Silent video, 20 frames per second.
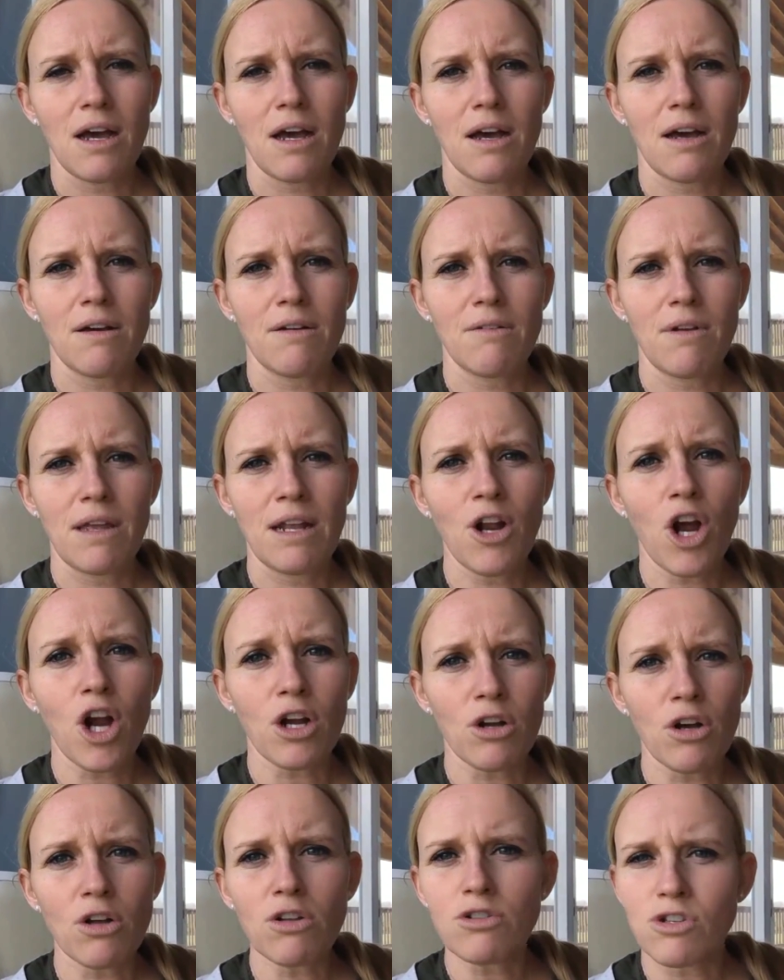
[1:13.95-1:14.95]
in our
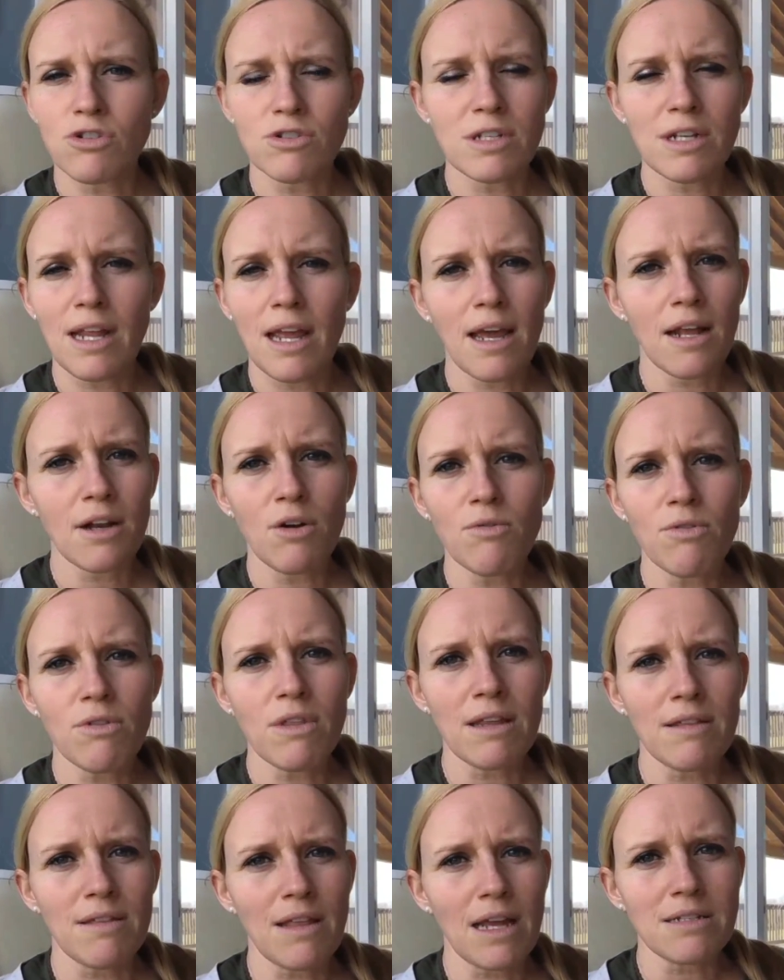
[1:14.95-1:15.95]
culture today, I don't
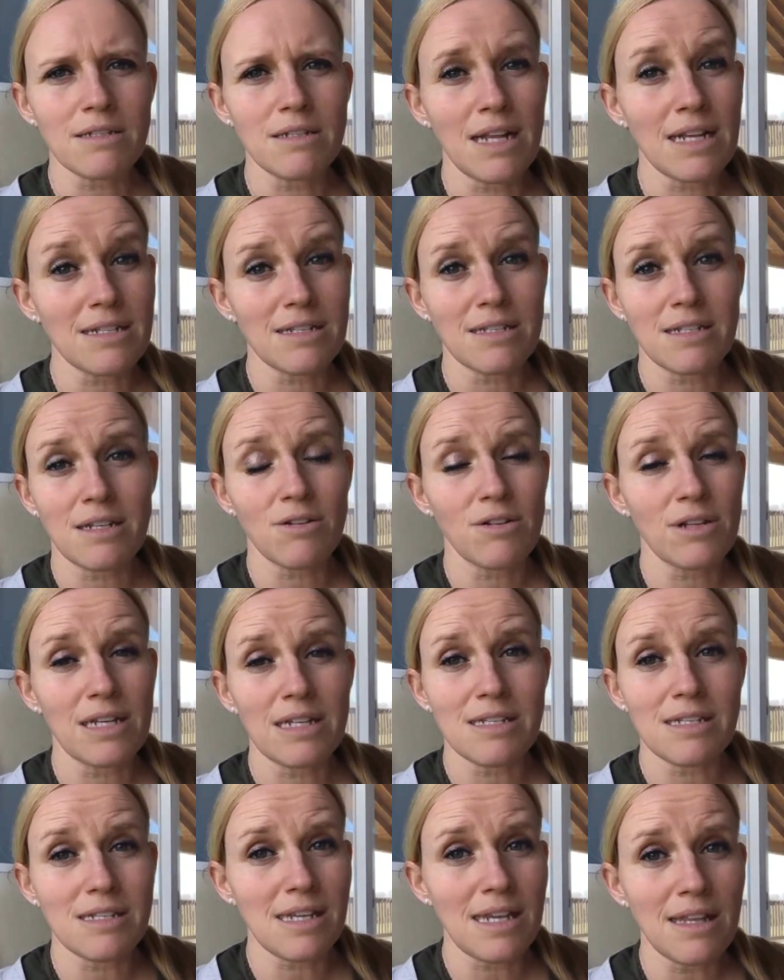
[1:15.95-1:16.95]
think that's necessarily
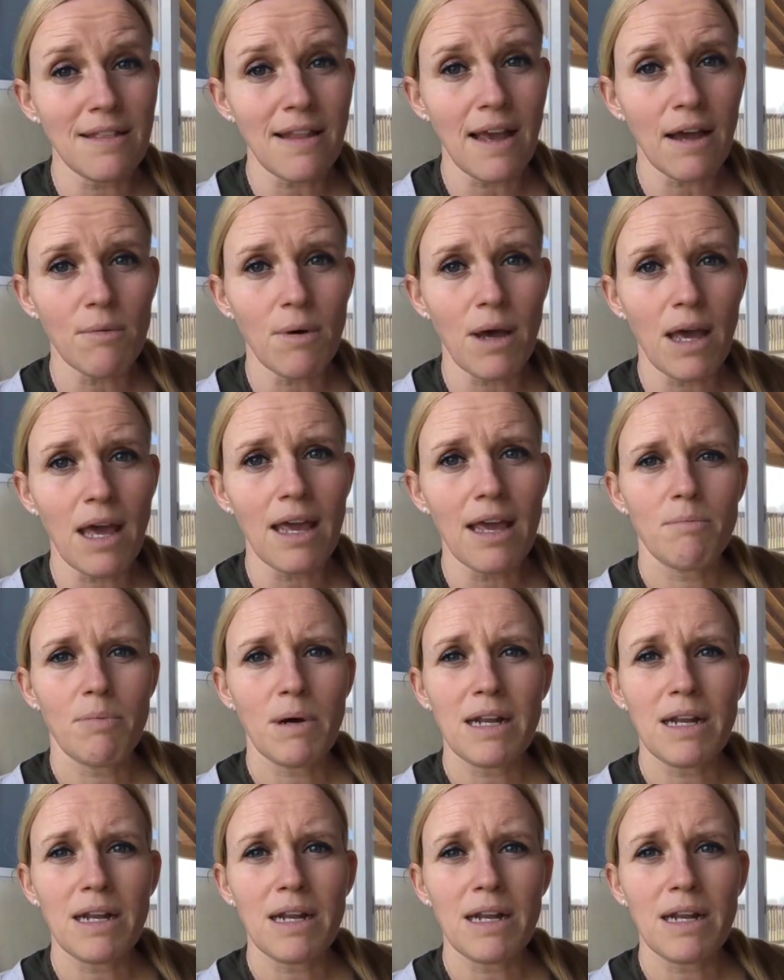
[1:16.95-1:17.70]
seen that way.